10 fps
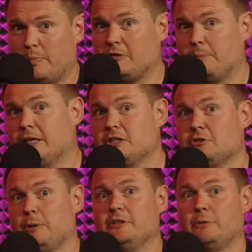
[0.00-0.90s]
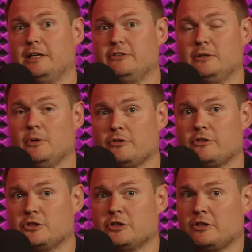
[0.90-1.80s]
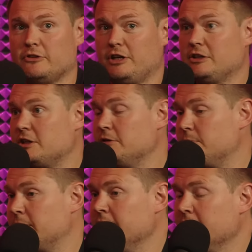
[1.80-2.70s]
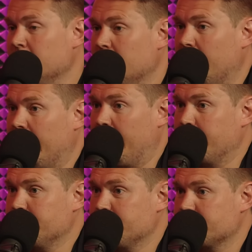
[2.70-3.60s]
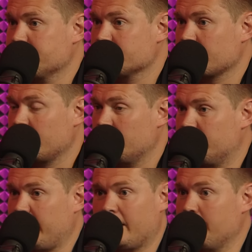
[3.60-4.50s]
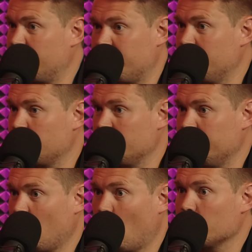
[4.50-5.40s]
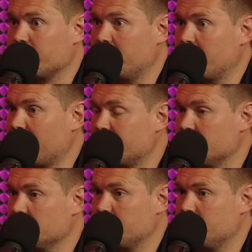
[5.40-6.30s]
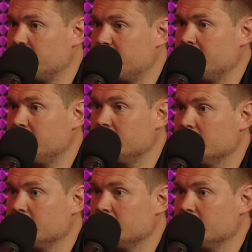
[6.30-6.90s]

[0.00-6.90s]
Best Picture 2022. Oscar should have gone to Sing 2 for me. Second best sequel in all cinema after Ghostbusters 2.